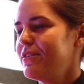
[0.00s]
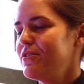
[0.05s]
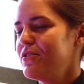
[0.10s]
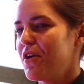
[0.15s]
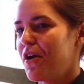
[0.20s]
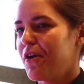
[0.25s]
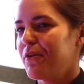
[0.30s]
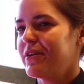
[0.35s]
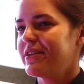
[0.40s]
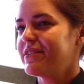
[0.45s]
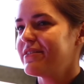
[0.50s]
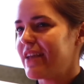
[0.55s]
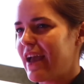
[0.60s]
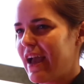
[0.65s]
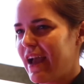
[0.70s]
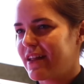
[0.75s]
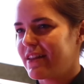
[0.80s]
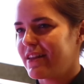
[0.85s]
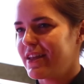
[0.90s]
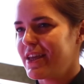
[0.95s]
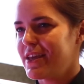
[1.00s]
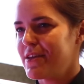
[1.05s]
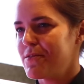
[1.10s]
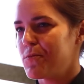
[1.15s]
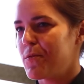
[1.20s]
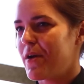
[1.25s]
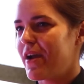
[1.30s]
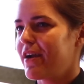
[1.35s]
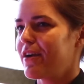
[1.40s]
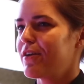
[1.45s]
know exactly
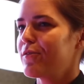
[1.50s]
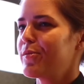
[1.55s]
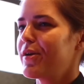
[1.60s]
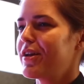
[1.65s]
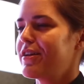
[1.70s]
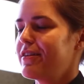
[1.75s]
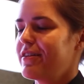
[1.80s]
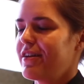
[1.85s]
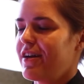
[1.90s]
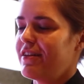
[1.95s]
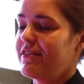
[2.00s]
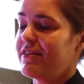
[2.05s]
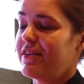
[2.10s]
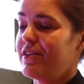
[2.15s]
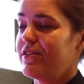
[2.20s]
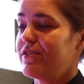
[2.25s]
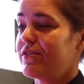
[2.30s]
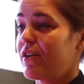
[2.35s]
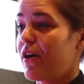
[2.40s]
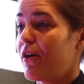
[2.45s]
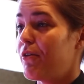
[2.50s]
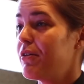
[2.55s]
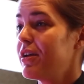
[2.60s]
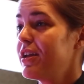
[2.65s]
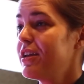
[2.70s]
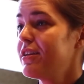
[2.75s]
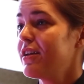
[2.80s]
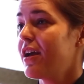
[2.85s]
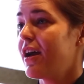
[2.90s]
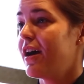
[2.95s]
where branded content is
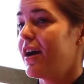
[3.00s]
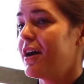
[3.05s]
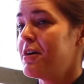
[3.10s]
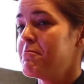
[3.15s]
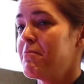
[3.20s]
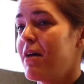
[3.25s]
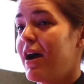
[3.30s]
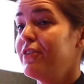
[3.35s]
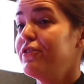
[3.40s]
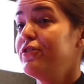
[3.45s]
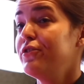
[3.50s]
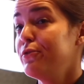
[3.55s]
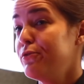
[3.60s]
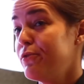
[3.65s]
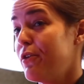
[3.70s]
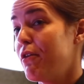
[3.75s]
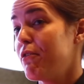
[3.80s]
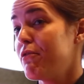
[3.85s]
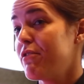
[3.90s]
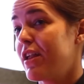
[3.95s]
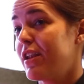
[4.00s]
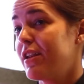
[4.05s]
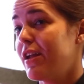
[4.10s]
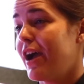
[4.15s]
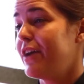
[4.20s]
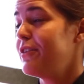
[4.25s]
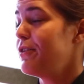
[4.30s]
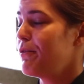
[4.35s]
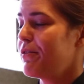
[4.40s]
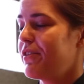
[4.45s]
going. I do know that
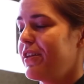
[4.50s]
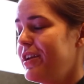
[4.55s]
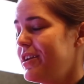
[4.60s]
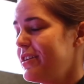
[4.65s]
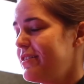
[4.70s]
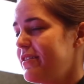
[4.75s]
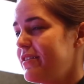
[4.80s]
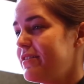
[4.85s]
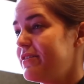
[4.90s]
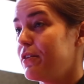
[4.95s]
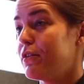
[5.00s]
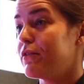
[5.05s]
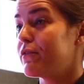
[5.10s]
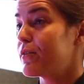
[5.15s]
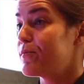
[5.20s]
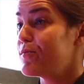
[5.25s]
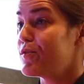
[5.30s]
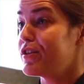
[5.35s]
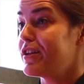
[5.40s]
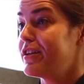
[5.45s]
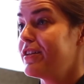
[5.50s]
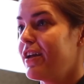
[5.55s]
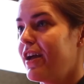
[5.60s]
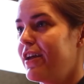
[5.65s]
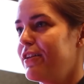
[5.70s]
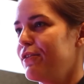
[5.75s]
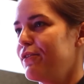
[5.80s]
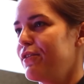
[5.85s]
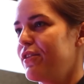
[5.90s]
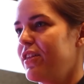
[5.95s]
I don't think it's a silver bullet.
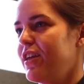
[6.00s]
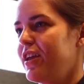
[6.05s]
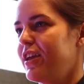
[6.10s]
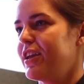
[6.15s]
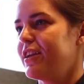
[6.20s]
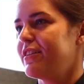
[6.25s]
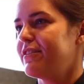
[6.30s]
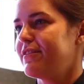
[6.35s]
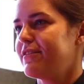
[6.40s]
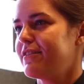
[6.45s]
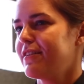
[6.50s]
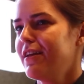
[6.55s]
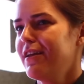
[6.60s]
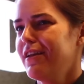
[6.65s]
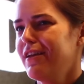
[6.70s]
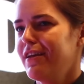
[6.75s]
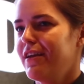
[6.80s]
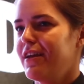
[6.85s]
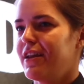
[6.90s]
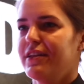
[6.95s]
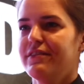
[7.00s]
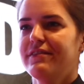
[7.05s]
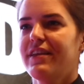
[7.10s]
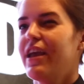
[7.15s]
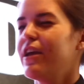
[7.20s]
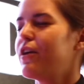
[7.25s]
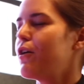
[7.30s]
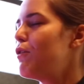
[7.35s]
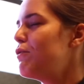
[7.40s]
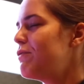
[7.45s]
I don't think it's going to
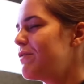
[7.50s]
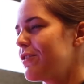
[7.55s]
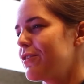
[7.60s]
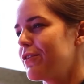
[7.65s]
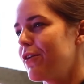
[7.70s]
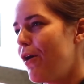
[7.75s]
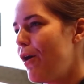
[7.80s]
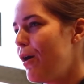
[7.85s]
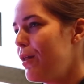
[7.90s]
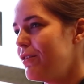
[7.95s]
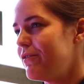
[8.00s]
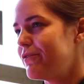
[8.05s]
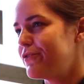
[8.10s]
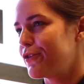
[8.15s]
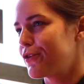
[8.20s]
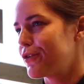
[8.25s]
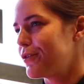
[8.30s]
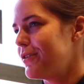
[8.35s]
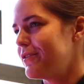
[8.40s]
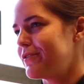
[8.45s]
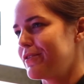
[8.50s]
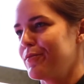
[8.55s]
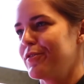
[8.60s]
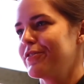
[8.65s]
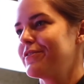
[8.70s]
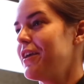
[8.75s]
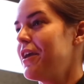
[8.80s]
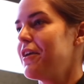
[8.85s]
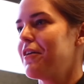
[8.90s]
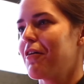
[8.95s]
take over all of journalism
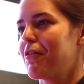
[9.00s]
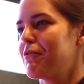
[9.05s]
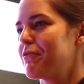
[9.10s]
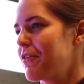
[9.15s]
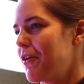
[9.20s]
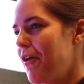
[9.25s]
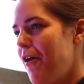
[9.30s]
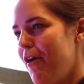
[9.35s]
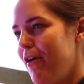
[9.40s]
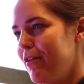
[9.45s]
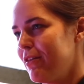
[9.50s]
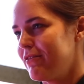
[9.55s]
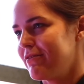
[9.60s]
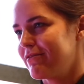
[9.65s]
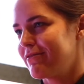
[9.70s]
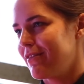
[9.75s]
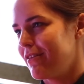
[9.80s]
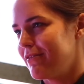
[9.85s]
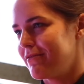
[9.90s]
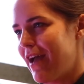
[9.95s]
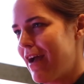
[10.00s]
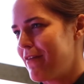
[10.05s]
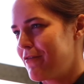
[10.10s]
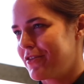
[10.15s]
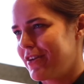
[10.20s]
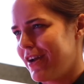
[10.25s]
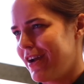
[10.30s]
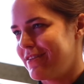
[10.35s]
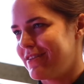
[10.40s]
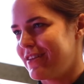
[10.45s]
or take over all of
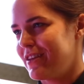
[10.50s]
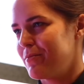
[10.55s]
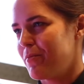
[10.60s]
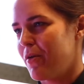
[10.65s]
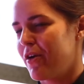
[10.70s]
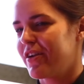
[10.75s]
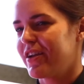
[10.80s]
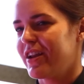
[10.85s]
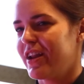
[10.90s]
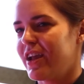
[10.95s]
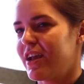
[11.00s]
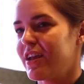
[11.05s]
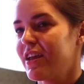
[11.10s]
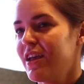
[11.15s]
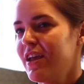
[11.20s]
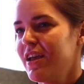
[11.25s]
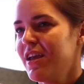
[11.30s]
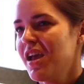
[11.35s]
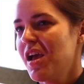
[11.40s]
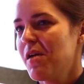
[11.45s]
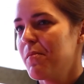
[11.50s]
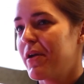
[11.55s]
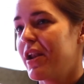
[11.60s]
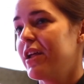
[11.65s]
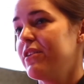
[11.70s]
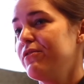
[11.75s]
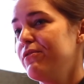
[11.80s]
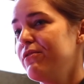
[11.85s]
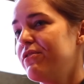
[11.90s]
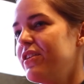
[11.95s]
advertising and marketing. But
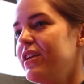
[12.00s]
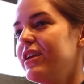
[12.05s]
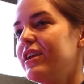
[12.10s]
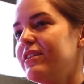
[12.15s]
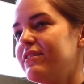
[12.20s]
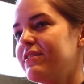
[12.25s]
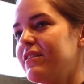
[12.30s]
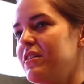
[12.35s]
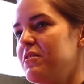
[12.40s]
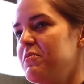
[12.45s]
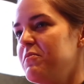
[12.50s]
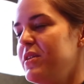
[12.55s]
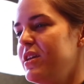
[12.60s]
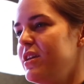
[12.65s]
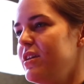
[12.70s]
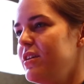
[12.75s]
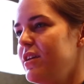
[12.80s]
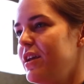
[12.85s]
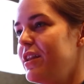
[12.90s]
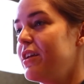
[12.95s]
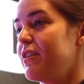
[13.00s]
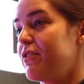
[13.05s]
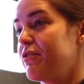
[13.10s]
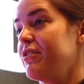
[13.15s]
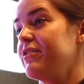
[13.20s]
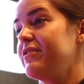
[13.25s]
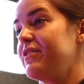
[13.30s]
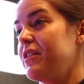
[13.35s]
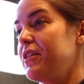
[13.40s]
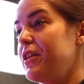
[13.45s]
I do think it's going to be an
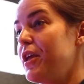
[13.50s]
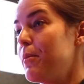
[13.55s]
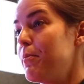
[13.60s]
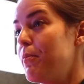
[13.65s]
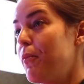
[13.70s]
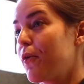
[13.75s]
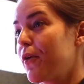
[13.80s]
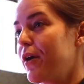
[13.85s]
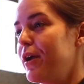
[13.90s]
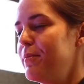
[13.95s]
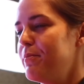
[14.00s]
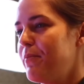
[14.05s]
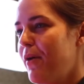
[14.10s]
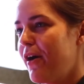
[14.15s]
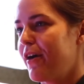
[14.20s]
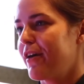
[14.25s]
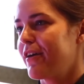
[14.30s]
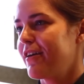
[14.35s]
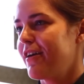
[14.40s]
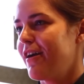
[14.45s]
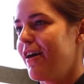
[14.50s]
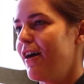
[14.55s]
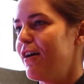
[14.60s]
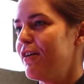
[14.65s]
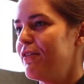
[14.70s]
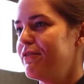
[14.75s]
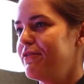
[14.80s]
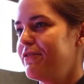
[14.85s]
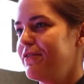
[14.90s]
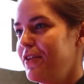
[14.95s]
increasingly important part
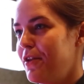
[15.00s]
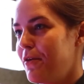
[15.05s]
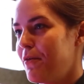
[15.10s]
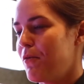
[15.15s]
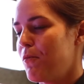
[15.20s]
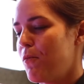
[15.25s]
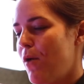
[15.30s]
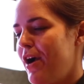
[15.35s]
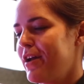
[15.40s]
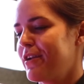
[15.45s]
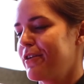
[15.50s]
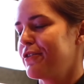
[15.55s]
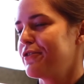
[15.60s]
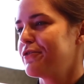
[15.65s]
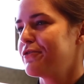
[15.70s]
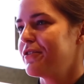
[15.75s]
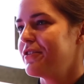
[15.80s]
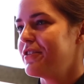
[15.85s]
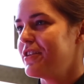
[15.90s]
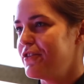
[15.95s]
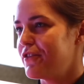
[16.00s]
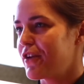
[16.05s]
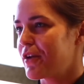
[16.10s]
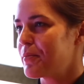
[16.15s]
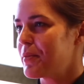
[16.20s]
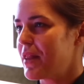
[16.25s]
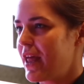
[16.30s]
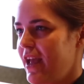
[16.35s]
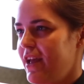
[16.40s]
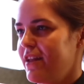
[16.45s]
of, you know, a wider strategic
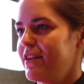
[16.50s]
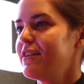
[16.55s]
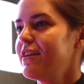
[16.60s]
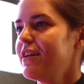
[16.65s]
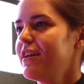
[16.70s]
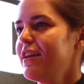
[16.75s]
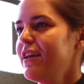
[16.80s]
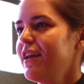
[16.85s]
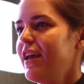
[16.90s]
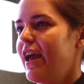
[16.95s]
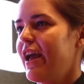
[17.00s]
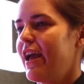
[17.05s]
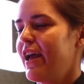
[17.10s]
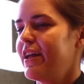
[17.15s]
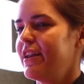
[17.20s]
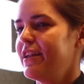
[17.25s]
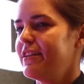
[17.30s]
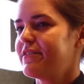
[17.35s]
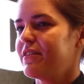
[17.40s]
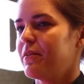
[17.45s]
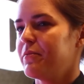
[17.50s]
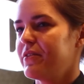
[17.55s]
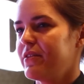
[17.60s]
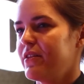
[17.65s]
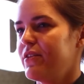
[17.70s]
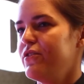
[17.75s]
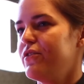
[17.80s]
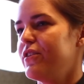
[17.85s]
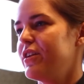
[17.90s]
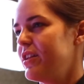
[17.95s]
plan. And it's something
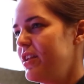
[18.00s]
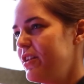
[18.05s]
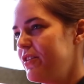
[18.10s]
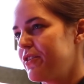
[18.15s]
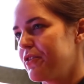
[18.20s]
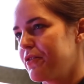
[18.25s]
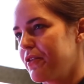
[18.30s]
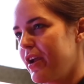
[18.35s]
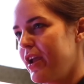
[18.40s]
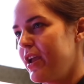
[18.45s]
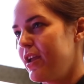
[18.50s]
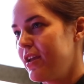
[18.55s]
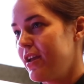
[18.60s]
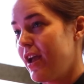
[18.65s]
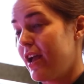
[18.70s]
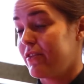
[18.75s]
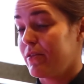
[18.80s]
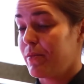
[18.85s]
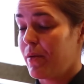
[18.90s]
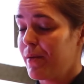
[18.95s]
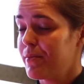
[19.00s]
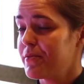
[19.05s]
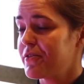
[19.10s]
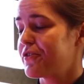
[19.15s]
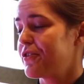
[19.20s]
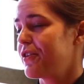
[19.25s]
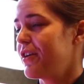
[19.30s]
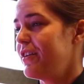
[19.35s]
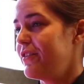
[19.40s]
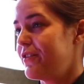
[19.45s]
that you can integrate as a
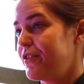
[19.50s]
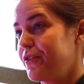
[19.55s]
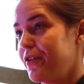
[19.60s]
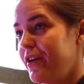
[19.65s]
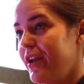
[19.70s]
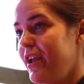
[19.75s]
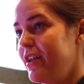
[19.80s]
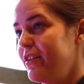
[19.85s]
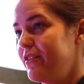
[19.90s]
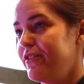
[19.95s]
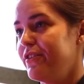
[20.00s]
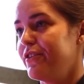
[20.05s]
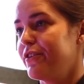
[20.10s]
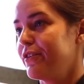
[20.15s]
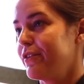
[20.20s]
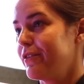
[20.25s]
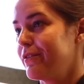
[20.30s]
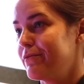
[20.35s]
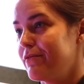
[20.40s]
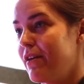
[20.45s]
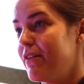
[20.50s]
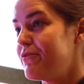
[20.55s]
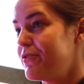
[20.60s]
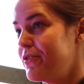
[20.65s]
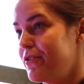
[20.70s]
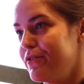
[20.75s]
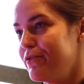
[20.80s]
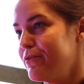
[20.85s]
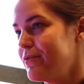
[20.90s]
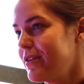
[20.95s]
publisher, integrate into your
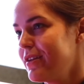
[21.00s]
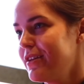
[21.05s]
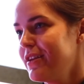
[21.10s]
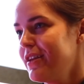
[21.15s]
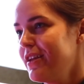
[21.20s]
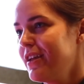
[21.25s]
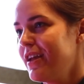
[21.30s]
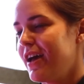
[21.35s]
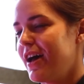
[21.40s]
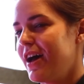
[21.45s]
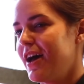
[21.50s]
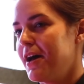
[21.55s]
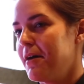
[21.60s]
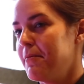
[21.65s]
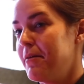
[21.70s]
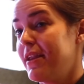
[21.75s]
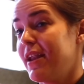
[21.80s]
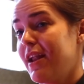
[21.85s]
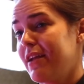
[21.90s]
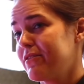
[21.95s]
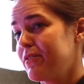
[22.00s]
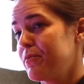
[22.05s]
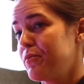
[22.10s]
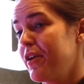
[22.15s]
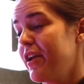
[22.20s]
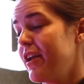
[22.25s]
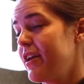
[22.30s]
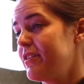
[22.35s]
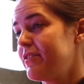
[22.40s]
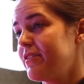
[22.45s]
revenue. And as a
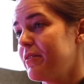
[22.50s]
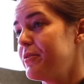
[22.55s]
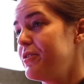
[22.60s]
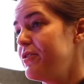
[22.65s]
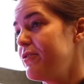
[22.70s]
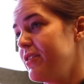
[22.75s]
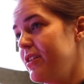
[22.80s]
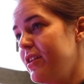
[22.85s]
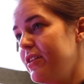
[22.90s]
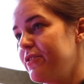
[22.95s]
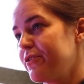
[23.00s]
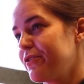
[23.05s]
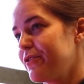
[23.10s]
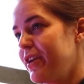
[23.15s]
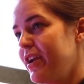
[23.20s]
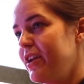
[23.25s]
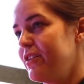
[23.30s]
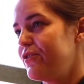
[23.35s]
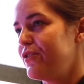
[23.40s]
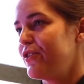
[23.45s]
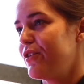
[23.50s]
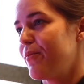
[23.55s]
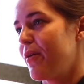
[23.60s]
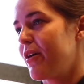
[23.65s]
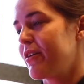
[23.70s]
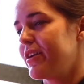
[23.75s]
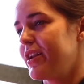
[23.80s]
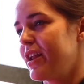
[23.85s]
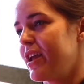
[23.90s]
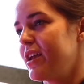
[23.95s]
brand, something you can integrate into your
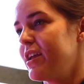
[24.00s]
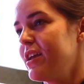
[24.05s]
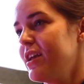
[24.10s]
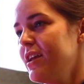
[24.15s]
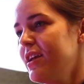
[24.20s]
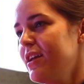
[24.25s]
marketing.